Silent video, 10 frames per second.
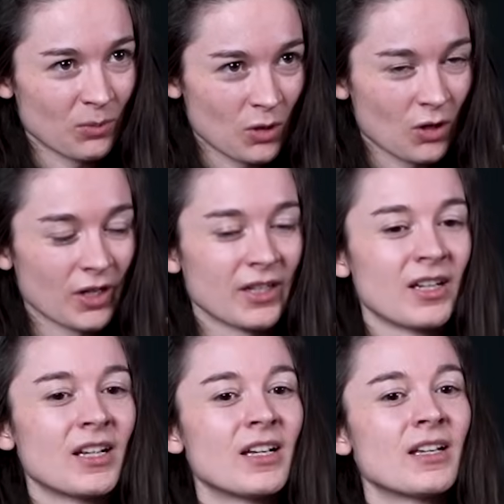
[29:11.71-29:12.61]

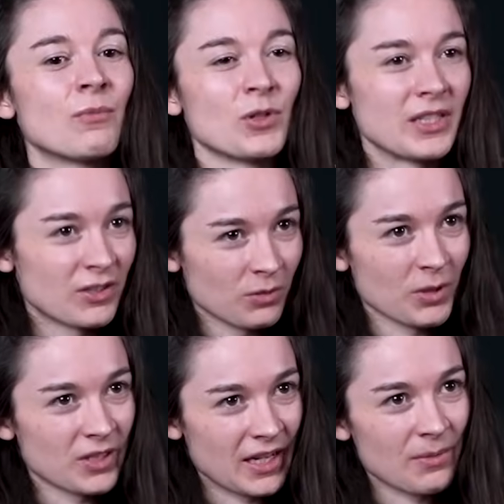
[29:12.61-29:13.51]
were distributing